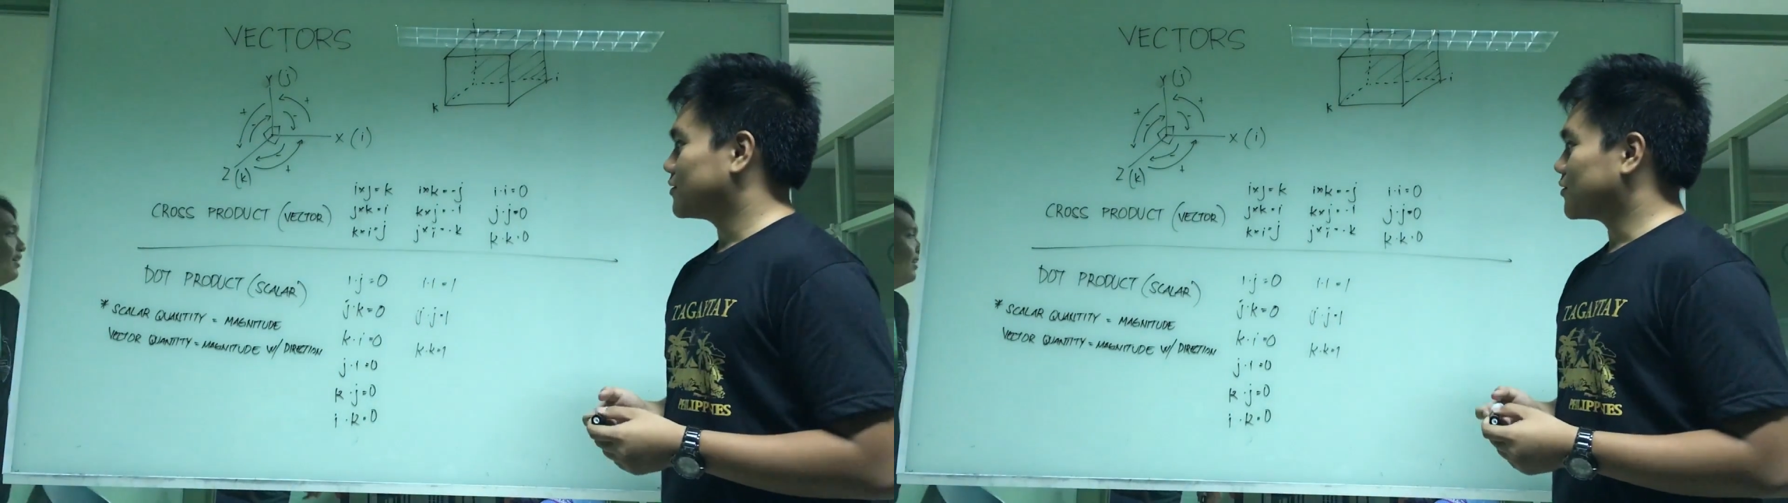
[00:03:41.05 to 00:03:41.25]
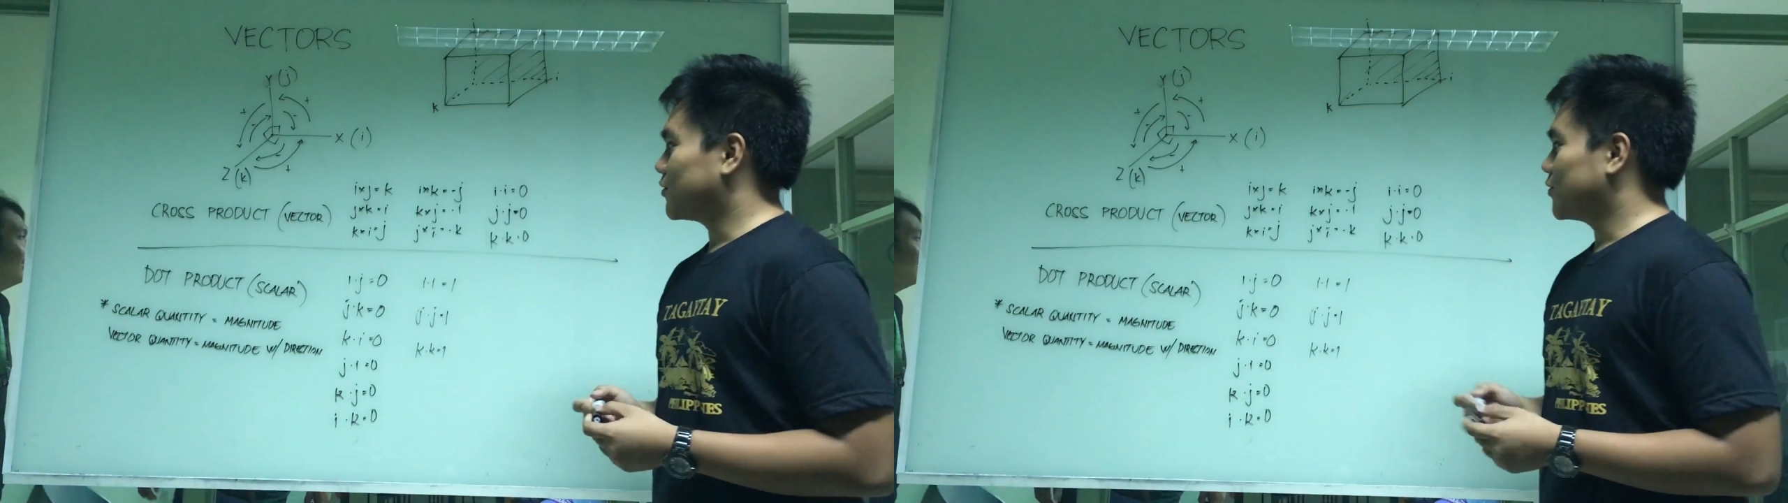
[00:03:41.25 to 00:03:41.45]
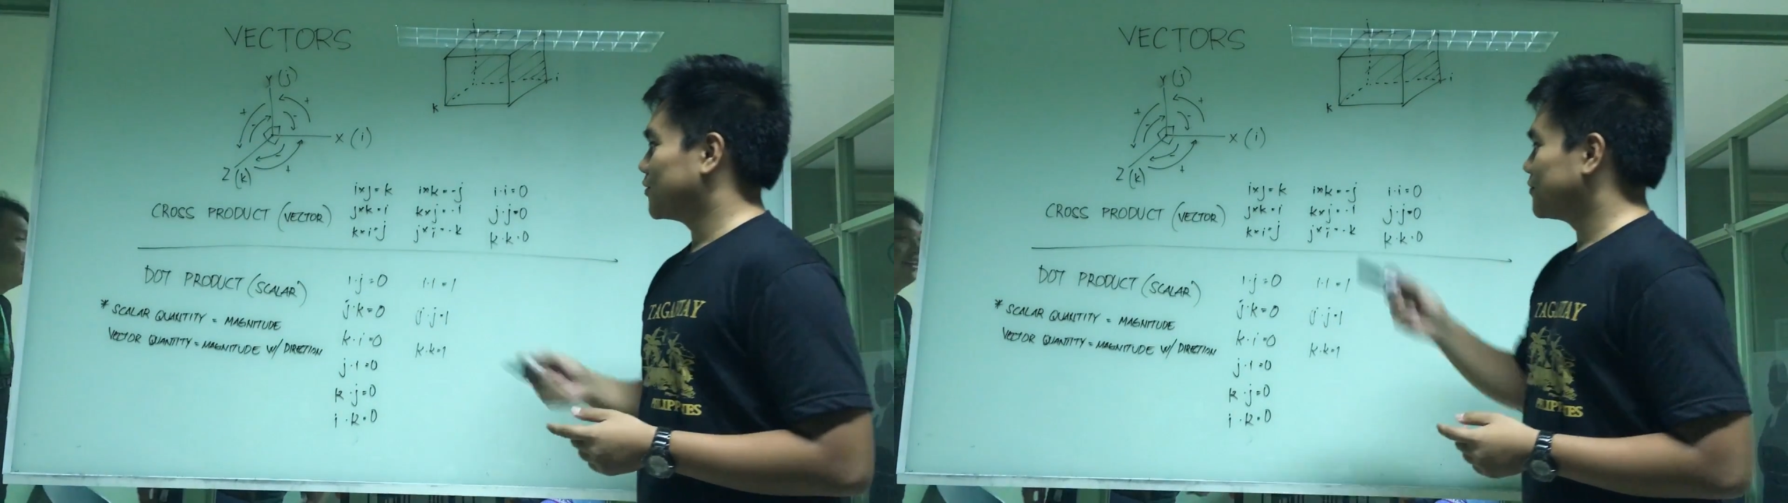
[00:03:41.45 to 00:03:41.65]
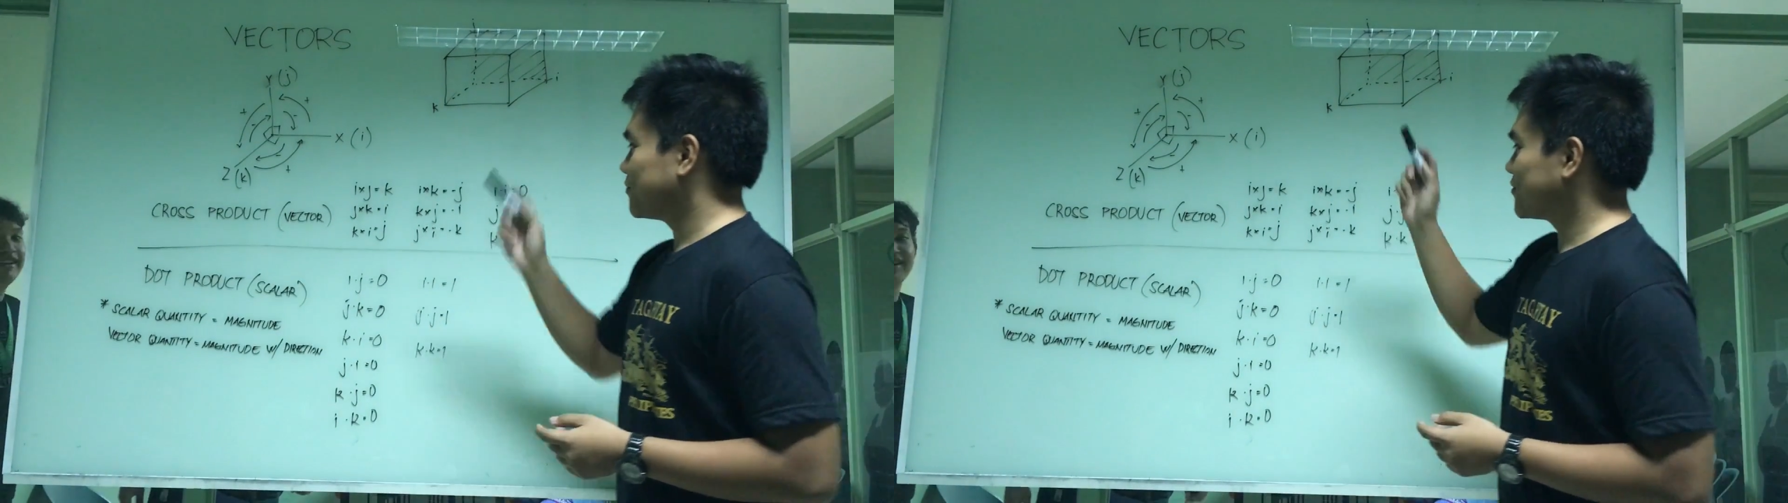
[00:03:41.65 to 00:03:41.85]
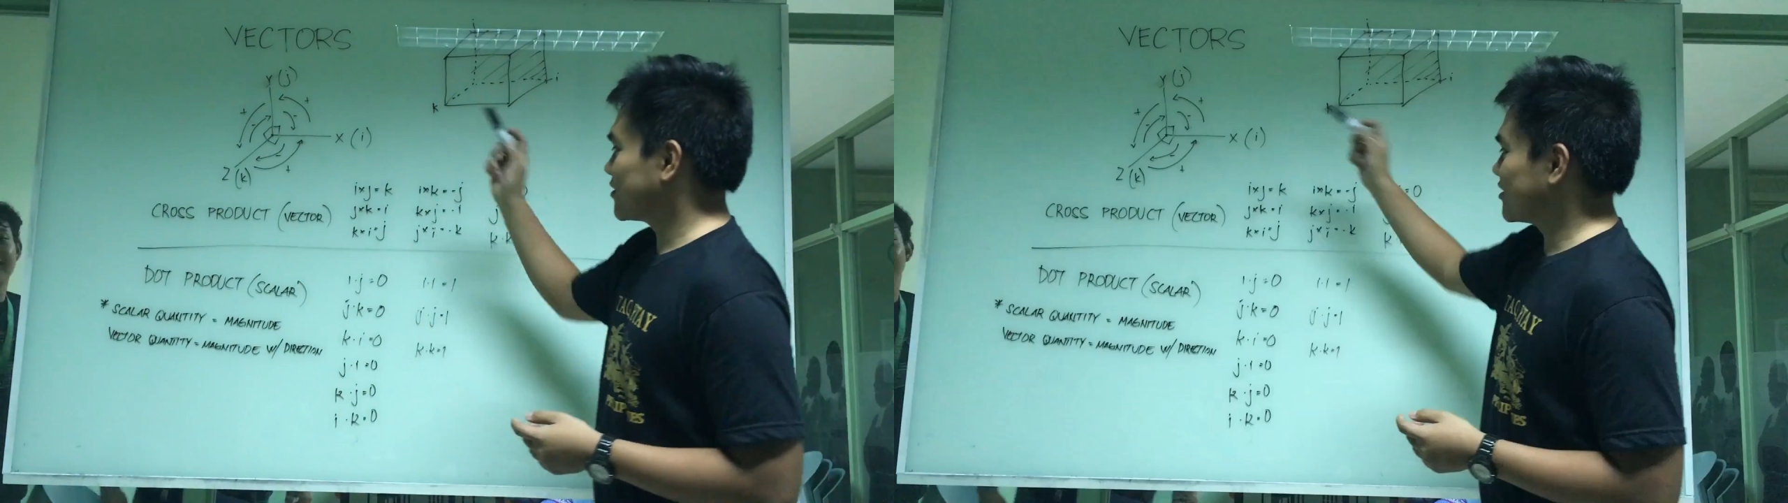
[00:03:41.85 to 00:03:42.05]

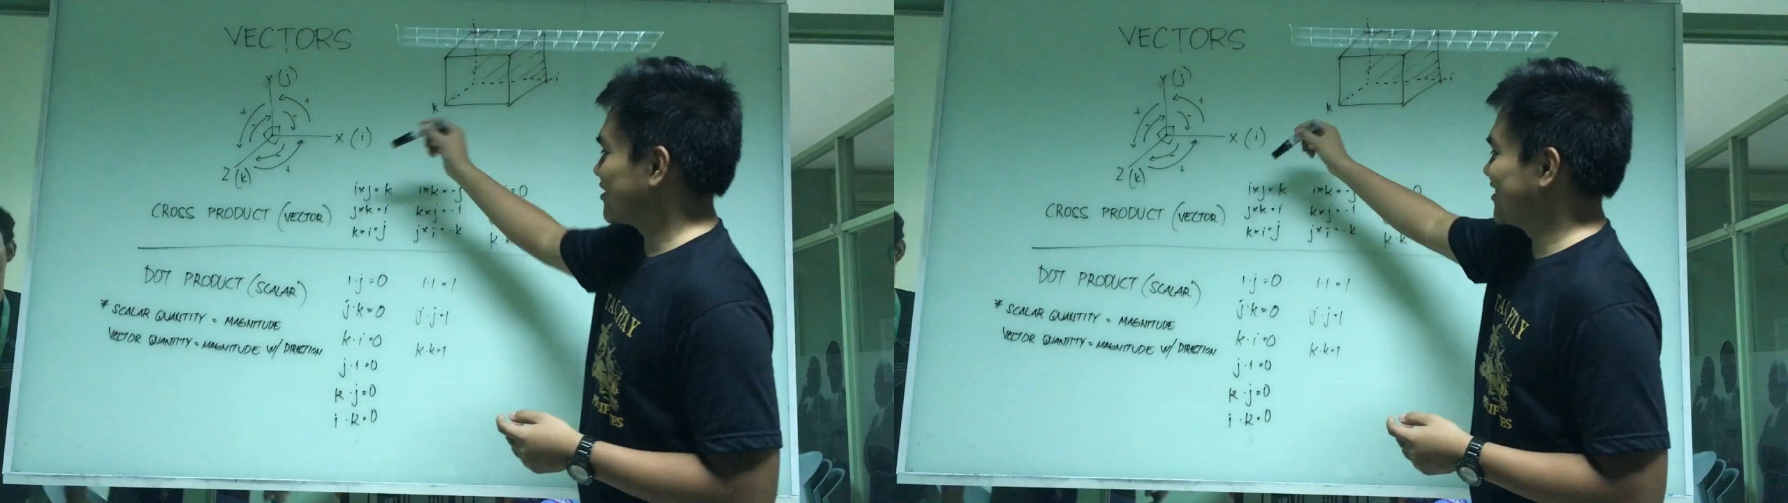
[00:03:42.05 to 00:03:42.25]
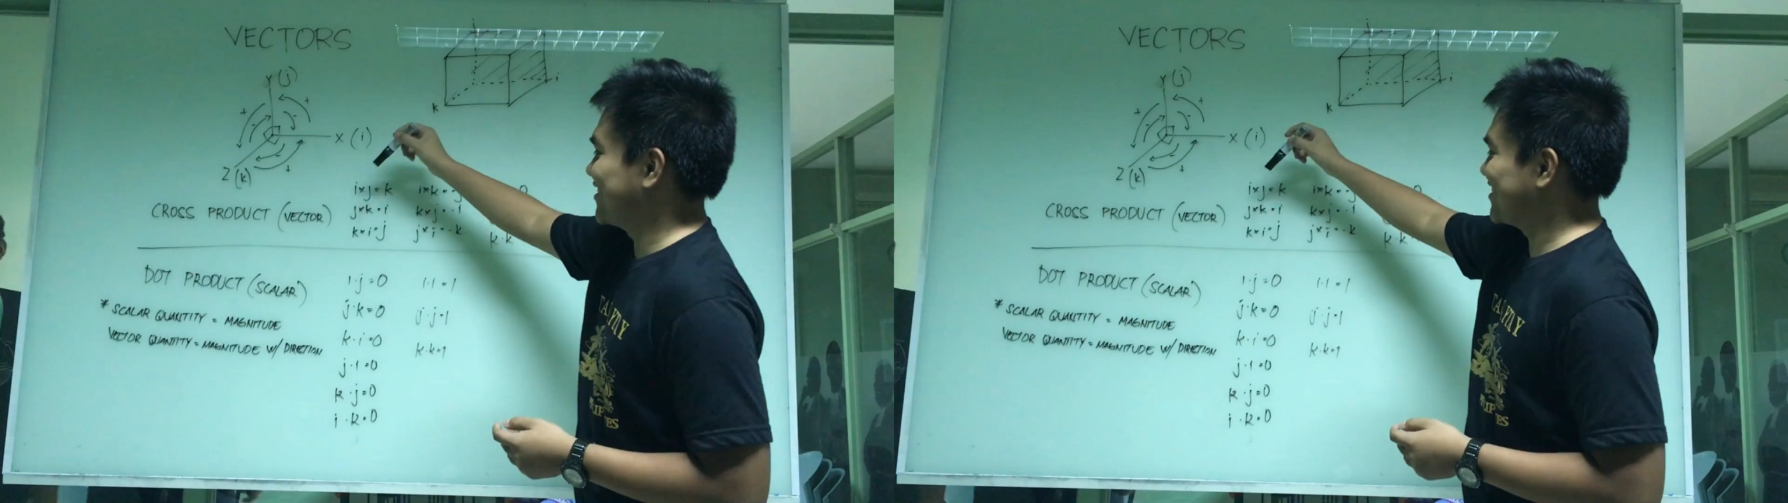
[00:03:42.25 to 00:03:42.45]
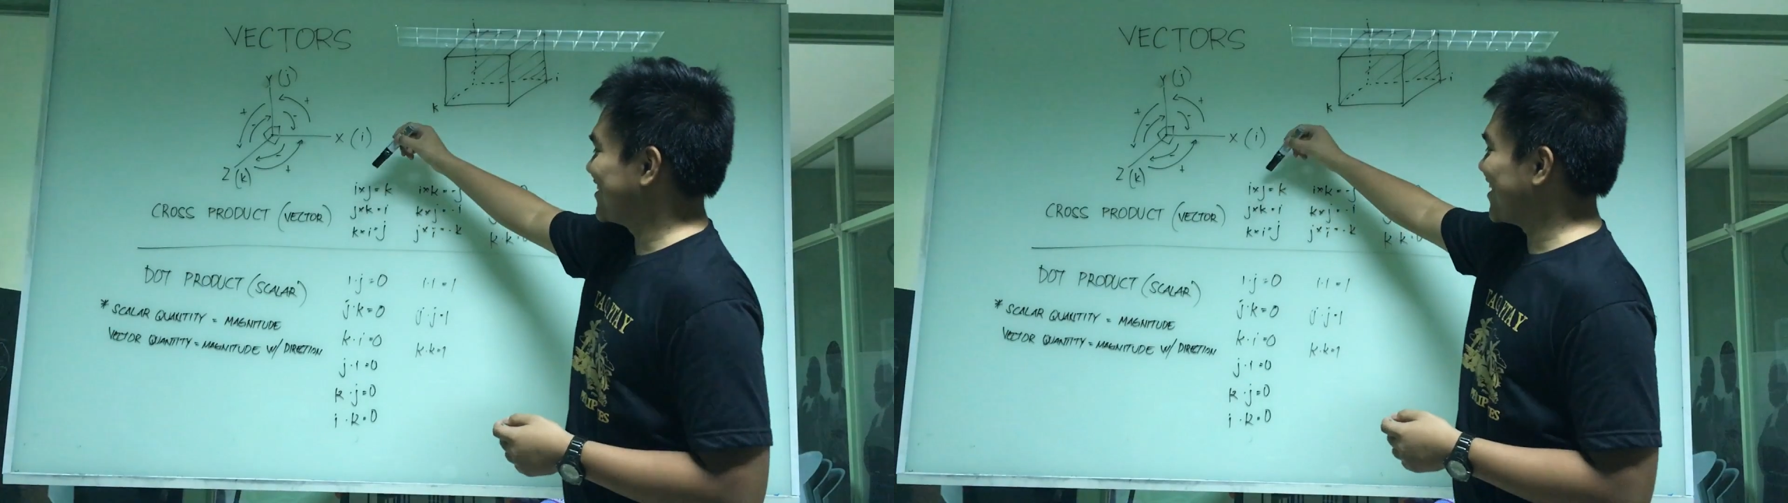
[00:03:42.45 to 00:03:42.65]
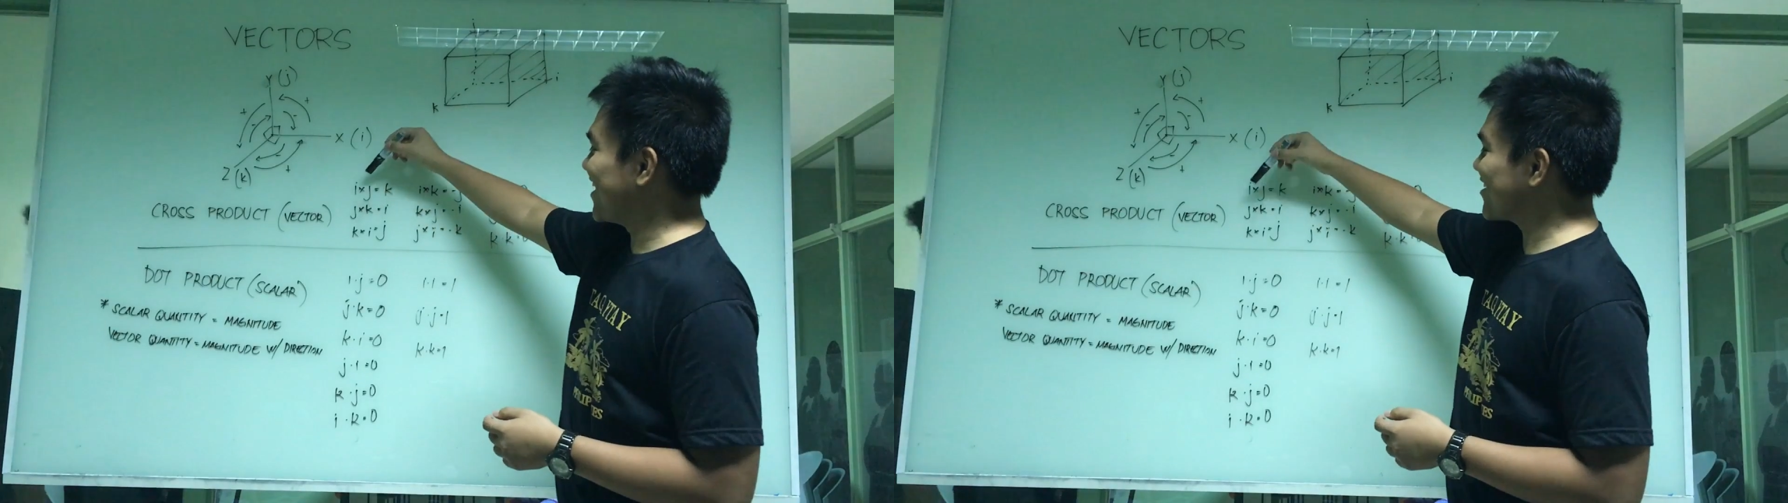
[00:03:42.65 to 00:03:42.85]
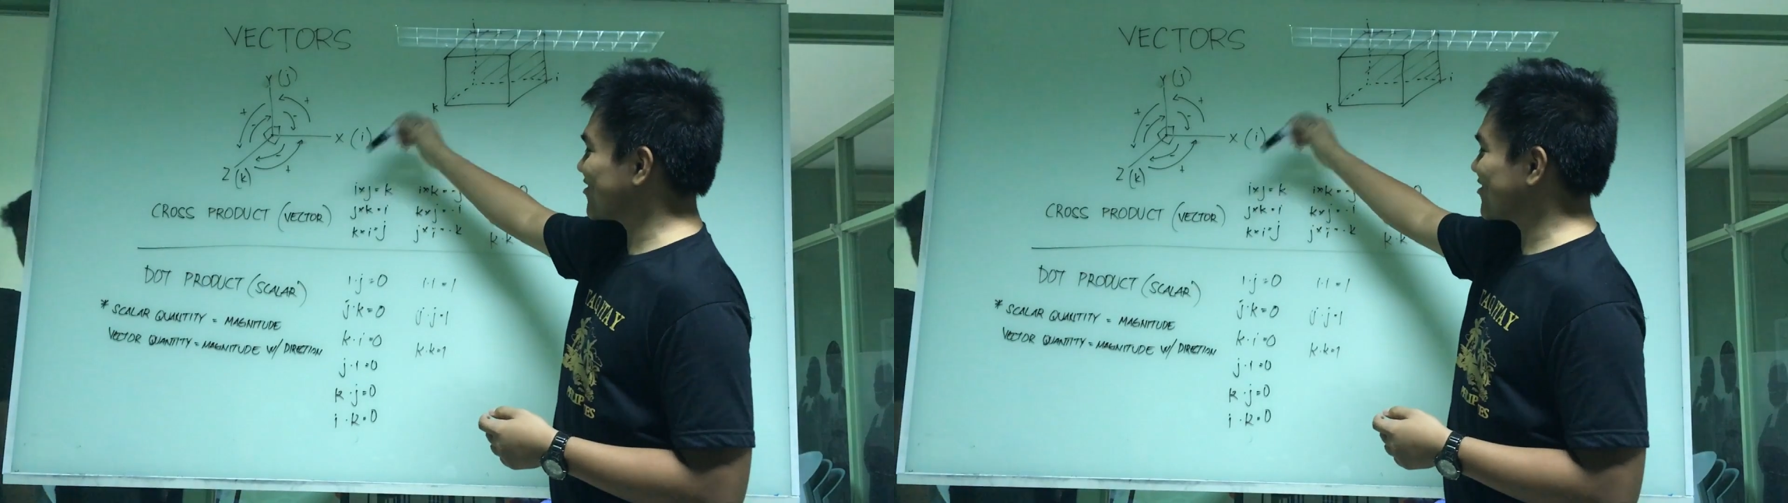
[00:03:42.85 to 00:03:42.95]
So I